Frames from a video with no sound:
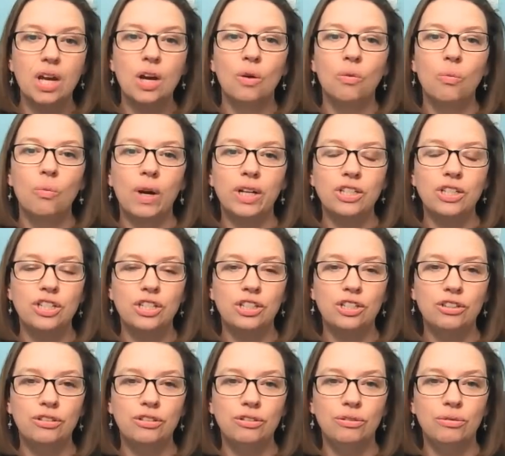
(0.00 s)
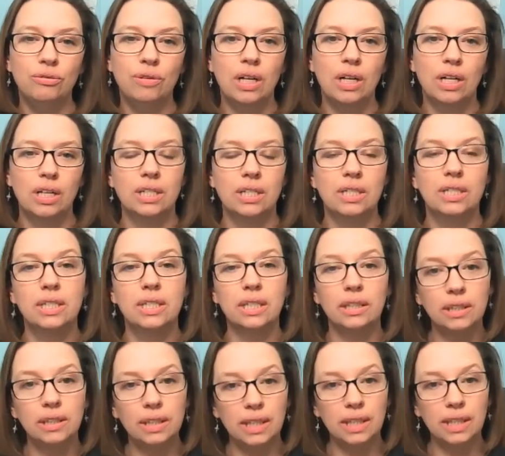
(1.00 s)
What do you
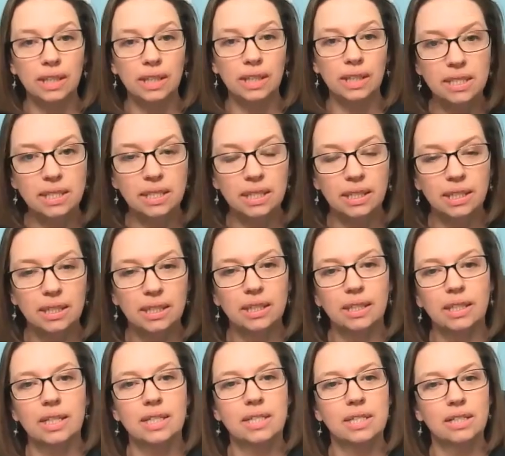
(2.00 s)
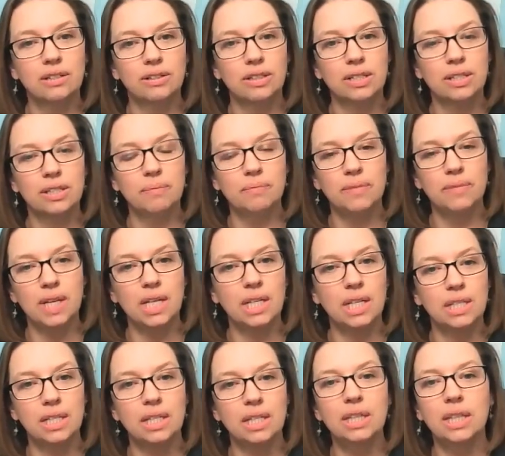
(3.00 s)
delete? Because there are some
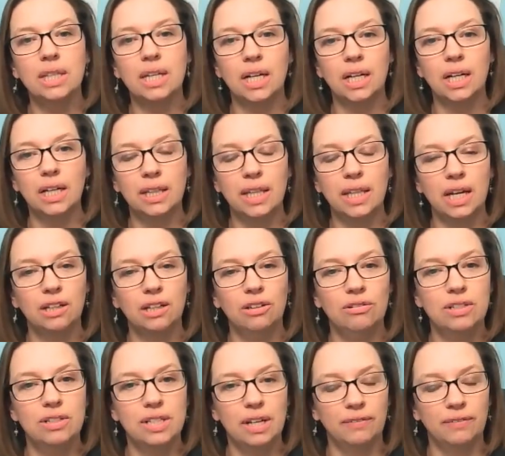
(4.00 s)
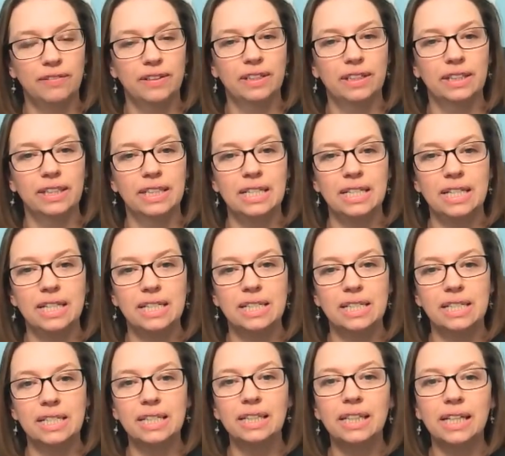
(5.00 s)
things in there that you definitely need
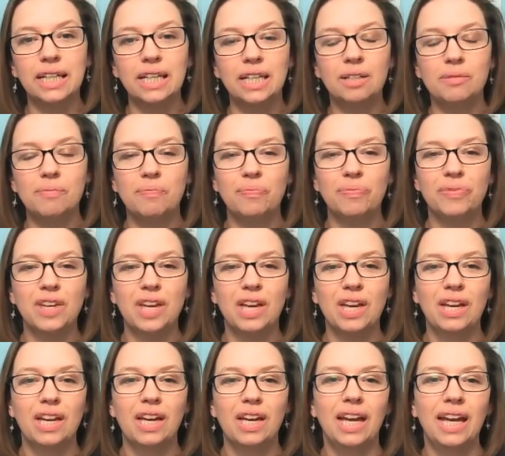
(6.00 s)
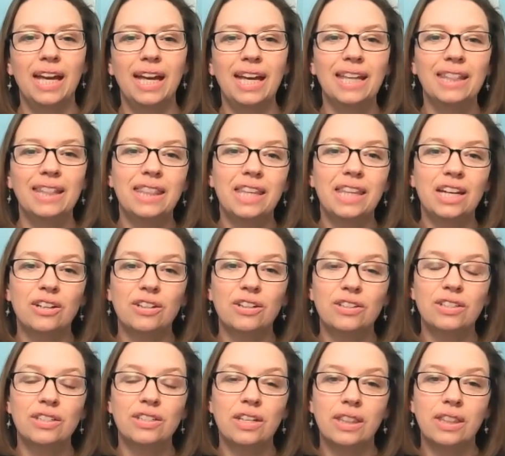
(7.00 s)
to delete. And
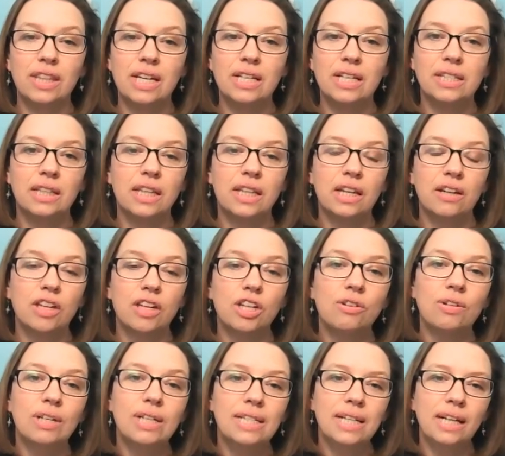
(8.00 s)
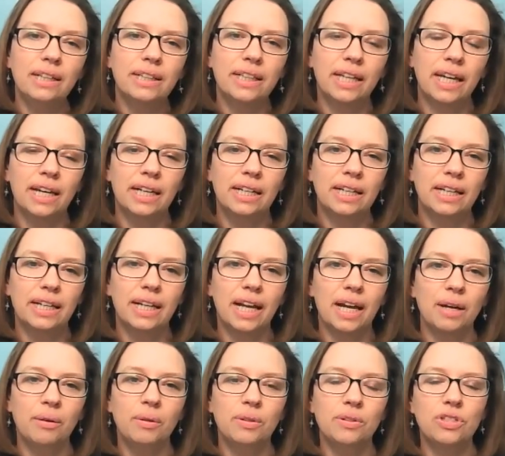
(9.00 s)
there's things in there that you can delegate. And
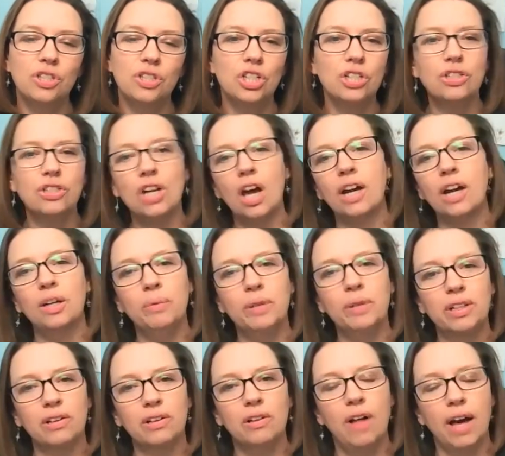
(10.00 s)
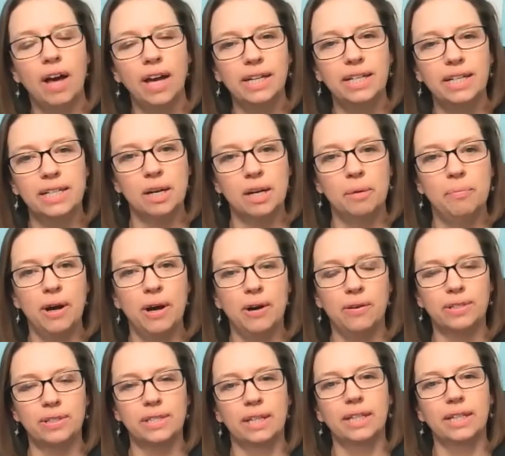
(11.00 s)
I was just talking with a client
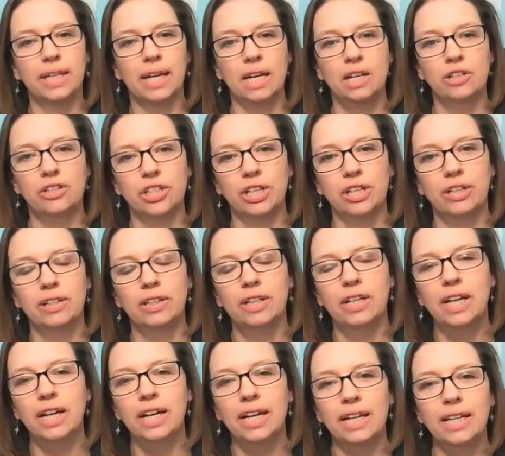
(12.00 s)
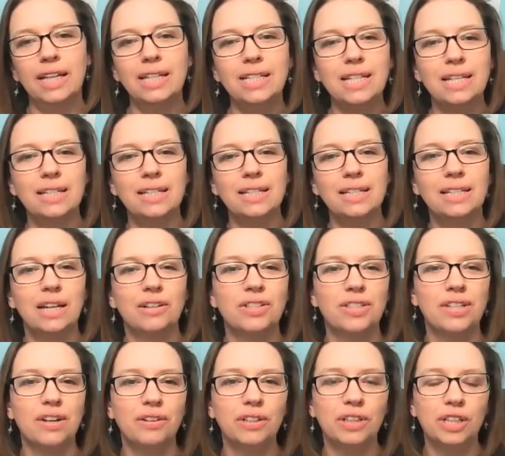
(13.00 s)
about delegation. And that doesn't
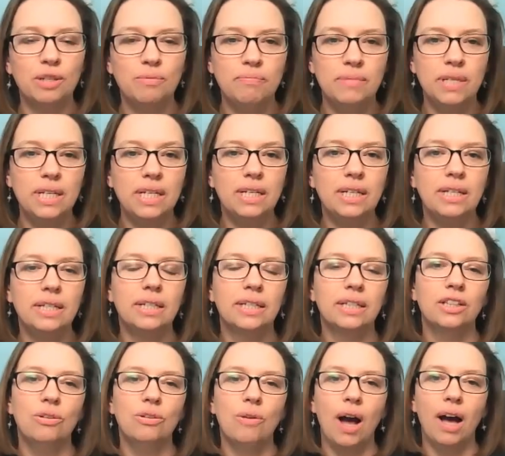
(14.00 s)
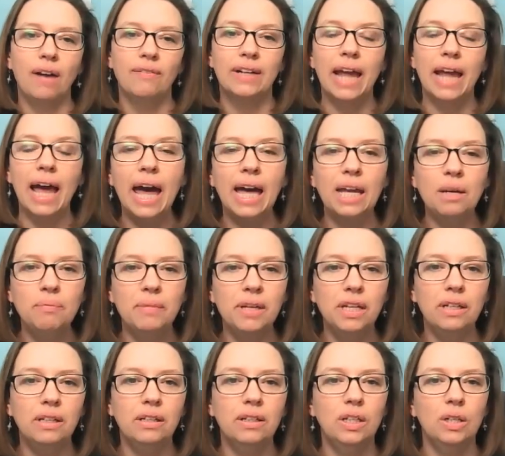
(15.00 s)
necessarily mean you have an
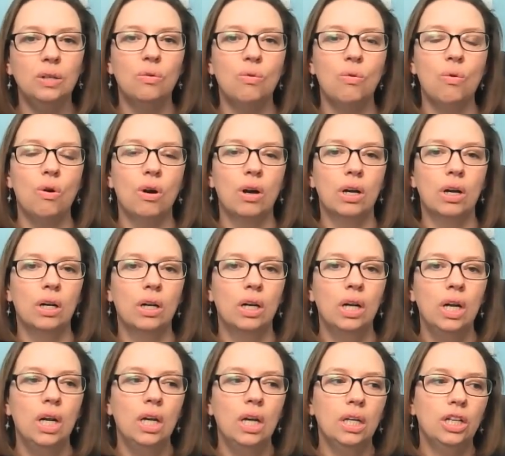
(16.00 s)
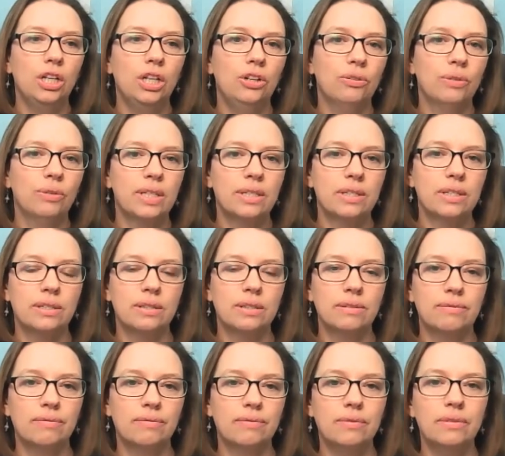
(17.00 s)
admin or, it's
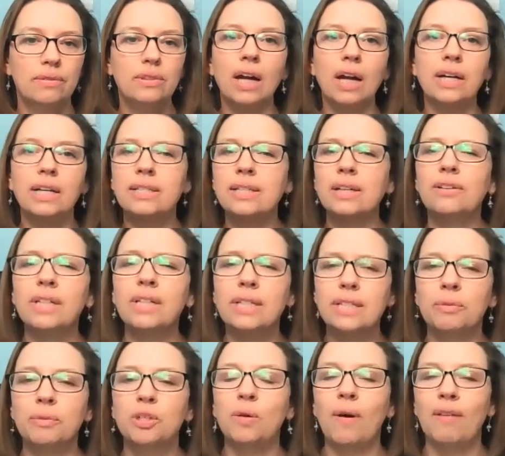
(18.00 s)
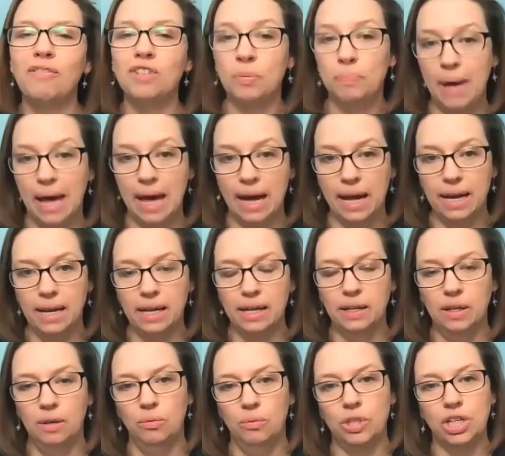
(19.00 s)
not necessarily someone you have to pay,
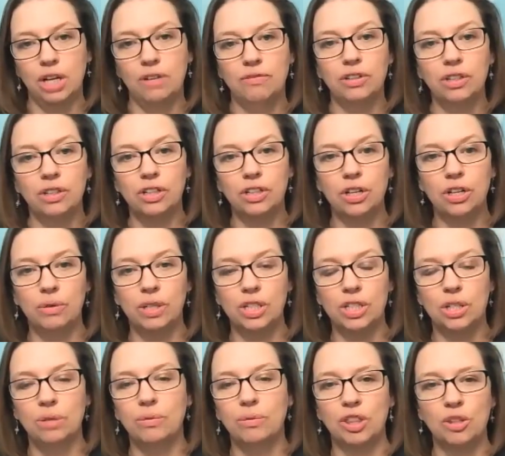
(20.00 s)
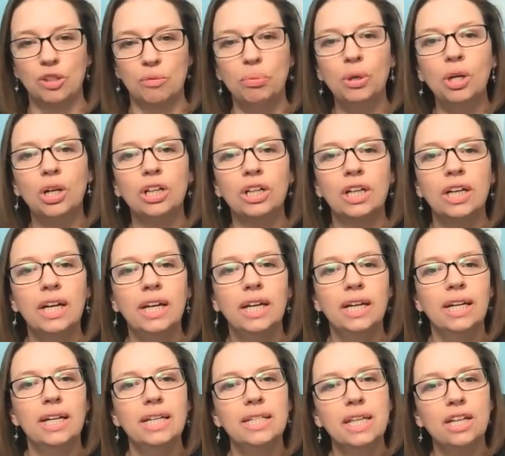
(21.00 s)
which I really go into in the book,
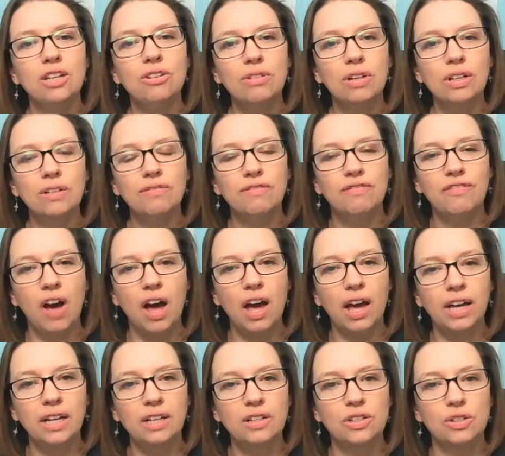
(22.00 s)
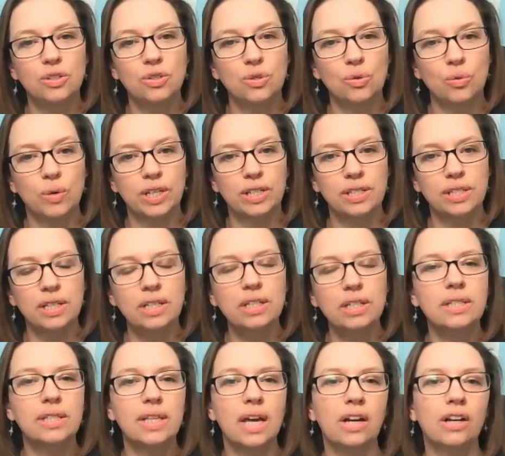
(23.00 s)
is that you can find
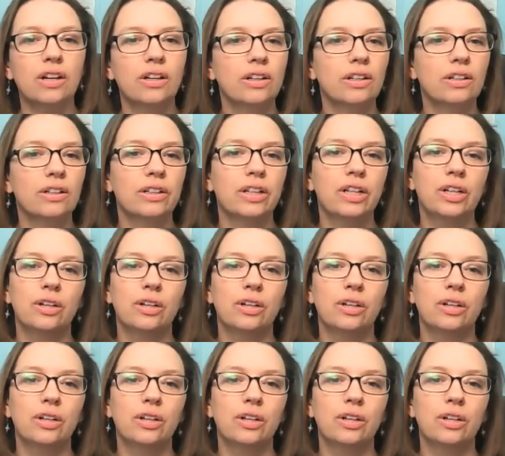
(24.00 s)
sources that are,